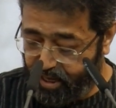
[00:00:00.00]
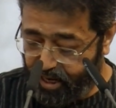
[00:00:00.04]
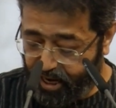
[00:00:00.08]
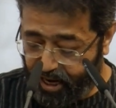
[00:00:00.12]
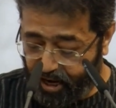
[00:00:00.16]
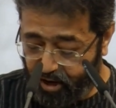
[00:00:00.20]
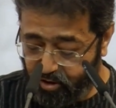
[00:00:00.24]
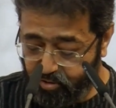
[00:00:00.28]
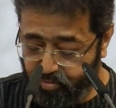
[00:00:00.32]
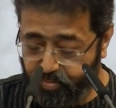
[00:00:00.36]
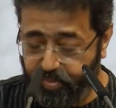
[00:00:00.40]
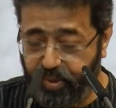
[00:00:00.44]

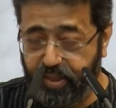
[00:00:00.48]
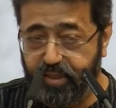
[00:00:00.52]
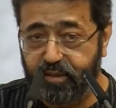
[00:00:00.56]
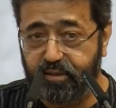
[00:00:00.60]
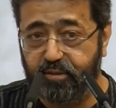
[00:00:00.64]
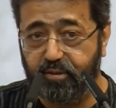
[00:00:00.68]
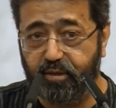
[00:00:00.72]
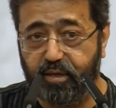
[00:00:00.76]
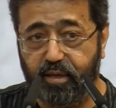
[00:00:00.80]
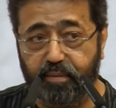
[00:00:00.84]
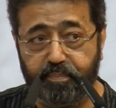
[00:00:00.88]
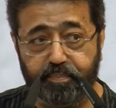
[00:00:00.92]
How
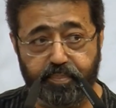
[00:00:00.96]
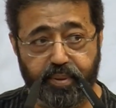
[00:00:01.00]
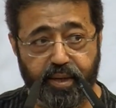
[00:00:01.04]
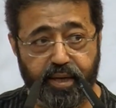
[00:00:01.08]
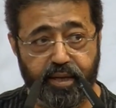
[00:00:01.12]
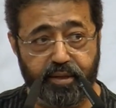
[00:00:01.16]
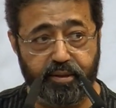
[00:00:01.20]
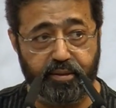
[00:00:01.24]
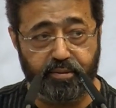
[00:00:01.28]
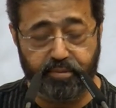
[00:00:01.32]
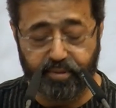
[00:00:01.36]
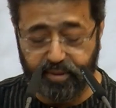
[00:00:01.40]
best to
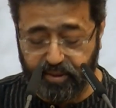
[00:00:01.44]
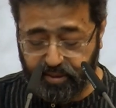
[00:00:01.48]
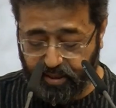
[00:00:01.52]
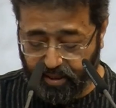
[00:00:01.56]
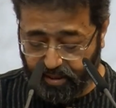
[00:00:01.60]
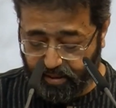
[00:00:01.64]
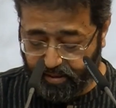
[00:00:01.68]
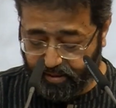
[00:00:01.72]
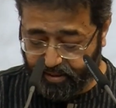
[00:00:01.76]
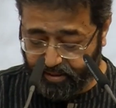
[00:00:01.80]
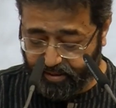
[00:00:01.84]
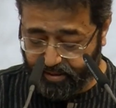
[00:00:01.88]
compare the
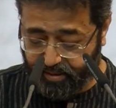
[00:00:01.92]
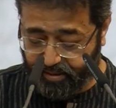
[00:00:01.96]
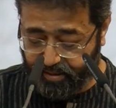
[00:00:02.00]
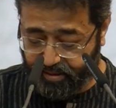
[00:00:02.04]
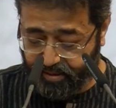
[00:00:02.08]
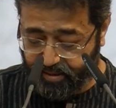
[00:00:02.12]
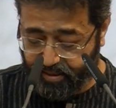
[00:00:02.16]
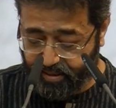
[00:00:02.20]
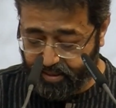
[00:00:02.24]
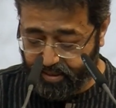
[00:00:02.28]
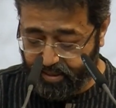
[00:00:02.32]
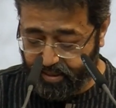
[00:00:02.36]

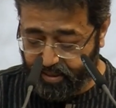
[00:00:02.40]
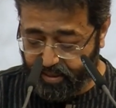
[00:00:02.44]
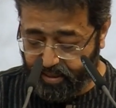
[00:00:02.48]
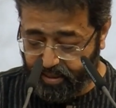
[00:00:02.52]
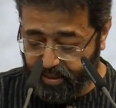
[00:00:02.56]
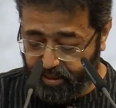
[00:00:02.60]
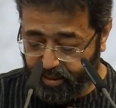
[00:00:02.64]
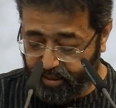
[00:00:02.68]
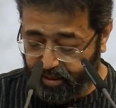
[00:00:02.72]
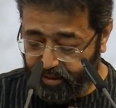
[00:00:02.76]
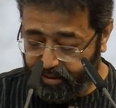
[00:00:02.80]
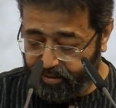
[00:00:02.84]
results?
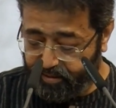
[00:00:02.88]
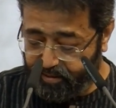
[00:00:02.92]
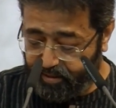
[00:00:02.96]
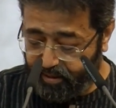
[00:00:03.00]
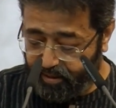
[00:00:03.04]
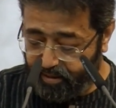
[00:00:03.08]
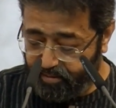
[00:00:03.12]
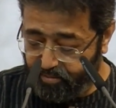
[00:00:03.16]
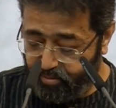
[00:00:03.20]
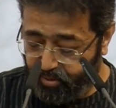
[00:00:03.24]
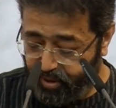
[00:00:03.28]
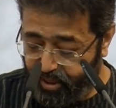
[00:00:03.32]
Is
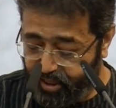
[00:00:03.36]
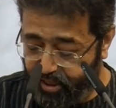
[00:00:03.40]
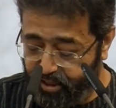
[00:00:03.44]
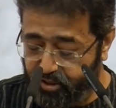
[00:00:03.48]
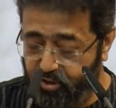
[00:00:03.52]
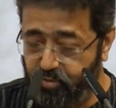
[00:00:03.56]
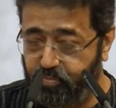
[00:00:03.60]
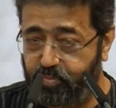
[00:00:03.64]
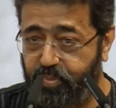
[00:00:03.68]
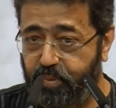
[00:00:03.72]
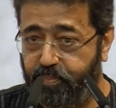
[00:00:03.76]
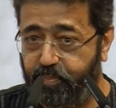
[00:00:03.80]
there a way
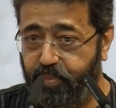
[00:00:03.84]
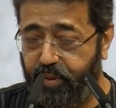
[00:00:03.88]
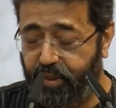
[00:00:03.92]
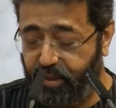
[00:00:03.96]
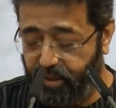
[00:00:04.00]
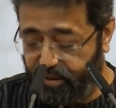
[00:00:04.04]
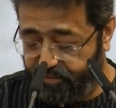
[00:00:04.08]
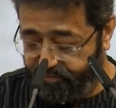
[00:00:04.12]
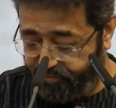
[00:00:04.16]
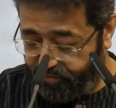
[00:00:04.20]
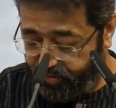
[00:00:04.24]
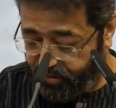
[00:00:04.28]
to
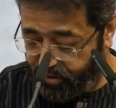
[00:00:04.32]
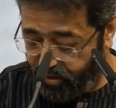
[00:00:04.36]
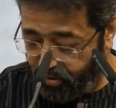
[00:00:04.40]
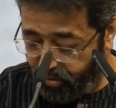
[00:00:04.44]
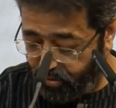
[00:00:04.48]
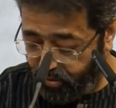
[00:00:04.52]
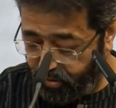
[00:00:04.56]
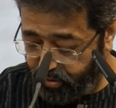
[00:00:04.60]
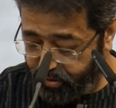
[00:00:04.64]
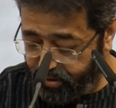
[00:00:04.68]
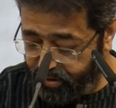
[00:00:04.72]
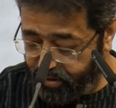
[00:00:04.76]
prepare for the
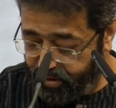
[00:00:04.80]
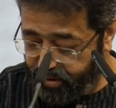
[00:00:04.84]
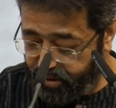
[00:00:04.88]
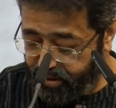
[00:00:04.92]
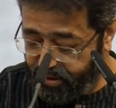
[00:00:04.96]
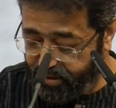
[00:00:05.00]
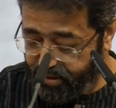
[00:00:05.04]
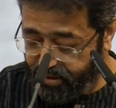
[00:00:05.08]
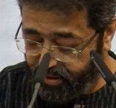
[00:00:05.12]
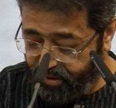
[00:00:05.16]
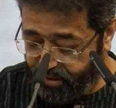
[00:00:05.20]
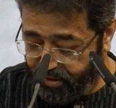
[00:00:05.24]

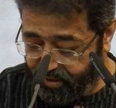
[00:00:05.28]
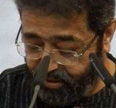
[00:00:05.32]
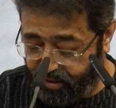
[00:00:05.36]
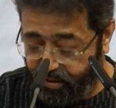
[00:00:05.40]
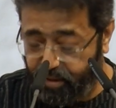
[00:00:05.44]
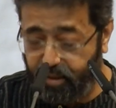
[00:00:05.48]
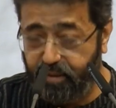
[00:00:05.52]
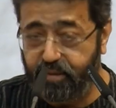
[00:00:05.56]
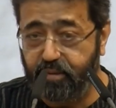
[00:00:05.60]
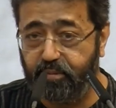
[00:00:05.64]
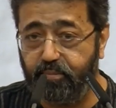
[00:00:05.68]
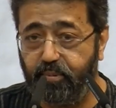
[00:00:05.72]
ordinary and
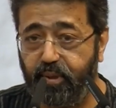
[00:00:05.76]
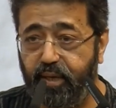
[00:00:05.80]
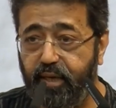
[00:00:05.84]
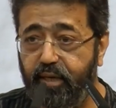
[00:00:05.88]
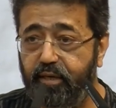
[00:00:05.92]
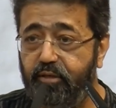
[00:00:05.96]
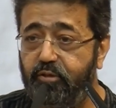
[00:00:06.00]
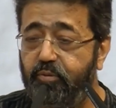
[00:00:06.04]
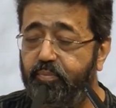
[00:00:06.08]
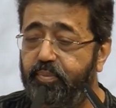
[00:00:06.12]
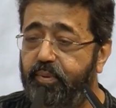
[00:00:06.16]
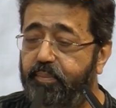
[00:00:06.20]
another
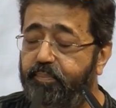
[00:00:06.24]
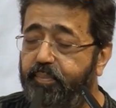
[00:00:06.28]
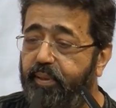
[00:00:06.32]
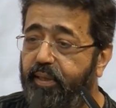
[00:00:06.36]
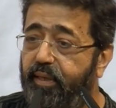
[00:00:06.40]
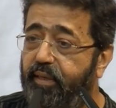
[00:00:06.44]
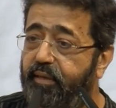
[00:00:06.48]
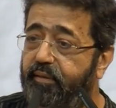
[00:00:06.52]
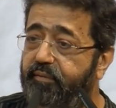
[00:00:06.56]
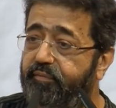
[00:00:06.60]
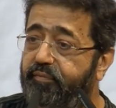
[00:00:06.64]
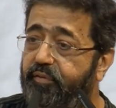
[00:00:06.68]
way to
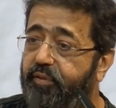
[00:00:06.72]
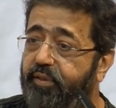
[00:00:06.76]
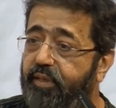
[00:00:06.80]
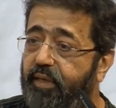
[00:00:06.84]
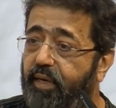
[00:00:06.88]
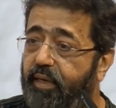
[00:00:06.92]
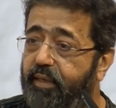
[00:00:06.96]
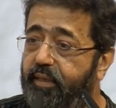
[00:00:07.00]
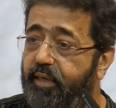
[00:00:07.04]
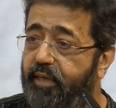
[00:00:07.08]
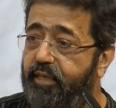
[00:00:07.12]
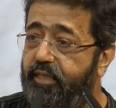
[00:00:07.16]
prepare for
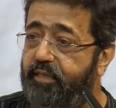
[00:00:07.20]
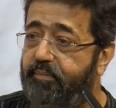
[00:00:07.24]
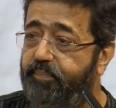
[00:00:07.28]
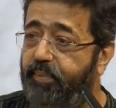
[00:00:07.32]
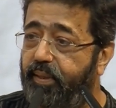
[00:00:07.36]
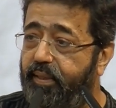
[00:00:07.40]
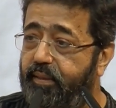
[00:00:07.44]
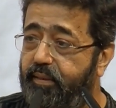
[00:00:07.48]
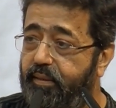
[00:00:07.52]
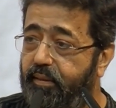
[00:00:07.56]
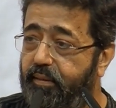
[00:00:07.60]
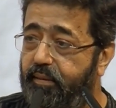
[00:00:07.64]
the
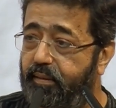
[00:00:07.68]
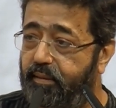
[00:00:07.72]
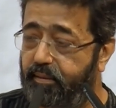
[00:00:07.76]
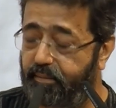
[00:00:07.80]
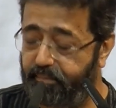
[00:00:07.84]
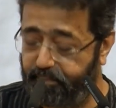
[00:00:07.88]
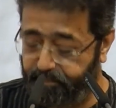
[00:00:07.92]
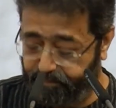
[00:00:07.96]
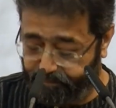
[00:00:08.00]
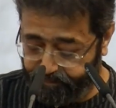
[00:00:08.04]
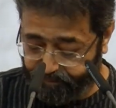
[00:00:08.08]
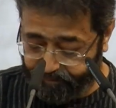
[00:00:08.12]
unexpected?
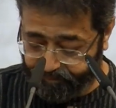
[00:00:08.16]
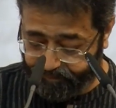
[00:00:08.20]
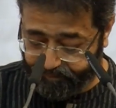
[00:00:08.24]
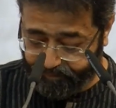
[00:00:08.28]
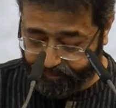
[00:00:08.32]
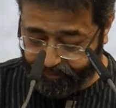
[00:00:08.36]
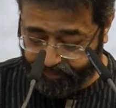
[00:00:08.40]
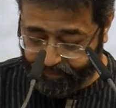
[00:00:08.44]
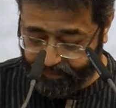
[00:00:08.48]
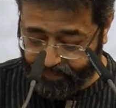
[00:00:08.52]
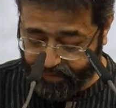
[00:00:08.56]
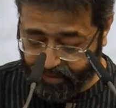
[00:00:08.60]

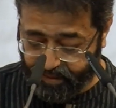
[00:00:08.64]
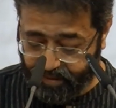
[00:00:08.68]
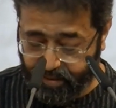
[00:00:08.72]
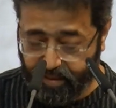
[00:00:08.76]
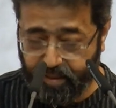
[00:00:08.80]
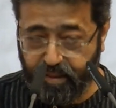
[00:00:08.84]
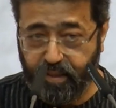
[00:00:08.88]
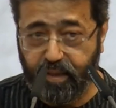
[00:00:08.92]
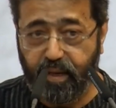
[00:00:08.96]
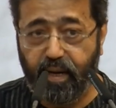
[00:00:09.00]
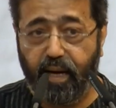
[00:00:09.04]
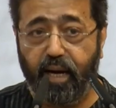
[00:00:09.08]

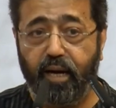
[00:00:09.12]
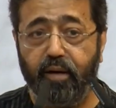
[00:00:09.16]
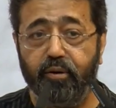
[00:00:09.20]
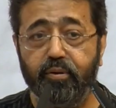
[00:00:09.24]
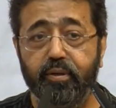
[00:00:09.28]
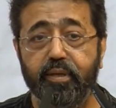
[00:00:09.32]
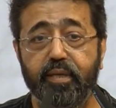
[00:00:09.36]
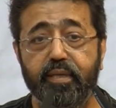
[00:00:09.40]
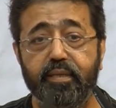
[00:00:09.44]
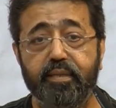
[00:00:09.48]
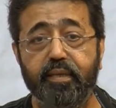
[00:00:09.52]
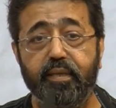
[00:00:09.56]

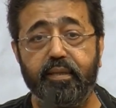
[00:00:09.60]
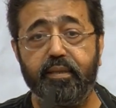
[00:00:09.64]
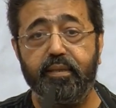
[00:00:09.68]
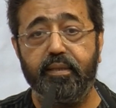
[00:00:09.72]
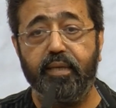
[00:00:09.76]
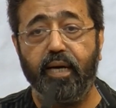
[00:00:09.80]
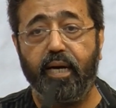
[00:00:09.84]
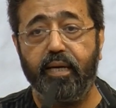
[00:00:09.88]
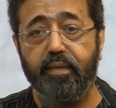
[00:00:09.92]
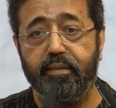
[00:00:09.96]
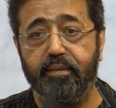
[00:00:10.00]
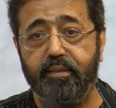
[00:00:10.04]
How does a
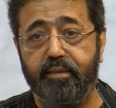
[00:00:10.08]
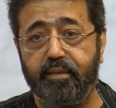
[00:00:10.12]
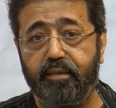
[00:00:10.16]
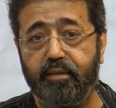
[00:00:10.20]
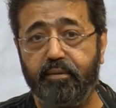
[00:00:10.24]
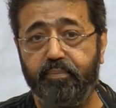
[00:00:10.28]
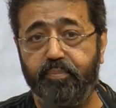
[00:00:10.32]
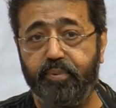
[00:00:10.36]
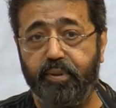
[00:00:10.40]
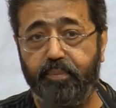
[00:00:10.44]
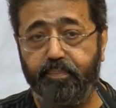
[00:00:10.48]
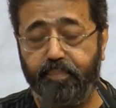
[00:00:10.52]

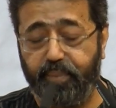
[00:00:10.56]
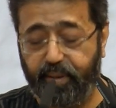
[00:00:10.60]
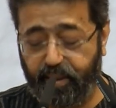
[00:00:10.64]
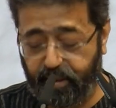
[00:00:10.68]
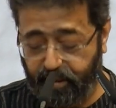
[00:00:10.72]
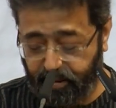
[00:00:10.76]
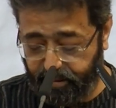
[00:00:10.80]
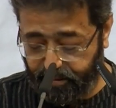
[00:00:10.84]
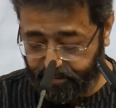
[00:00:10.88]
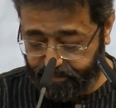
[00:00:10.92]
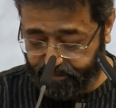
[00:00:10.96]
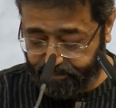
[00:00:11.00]
dancer
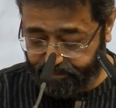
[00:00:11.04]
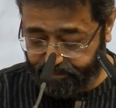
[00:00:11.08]
prepare?